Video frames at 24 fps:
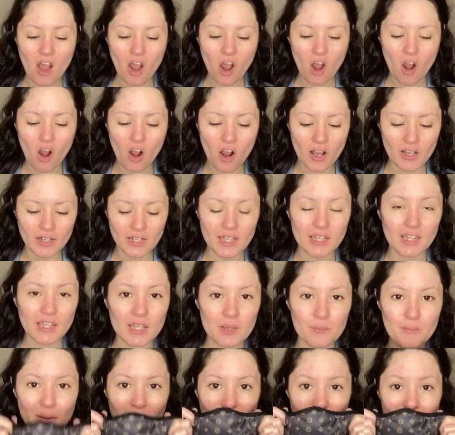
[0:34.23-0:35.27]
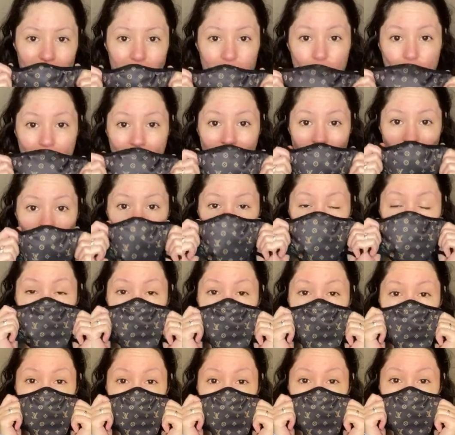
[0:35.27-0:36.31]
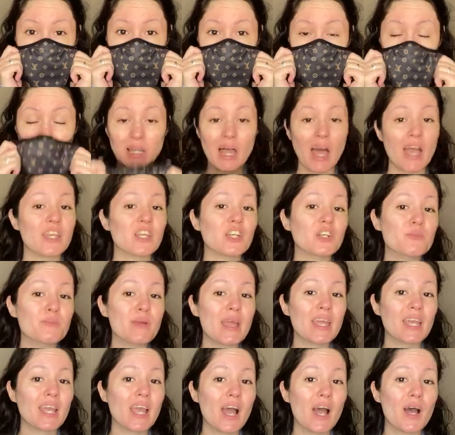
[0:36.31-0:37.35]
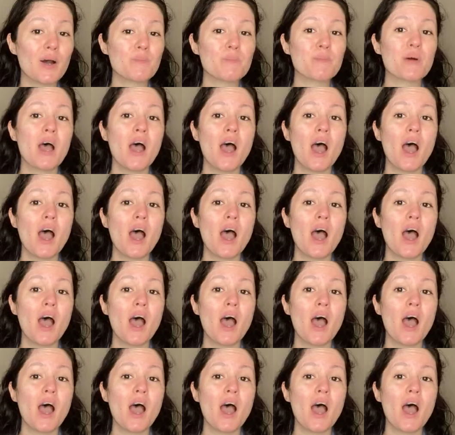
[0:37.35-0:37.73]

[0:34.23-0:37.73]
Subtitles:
on the best way to apply your makeup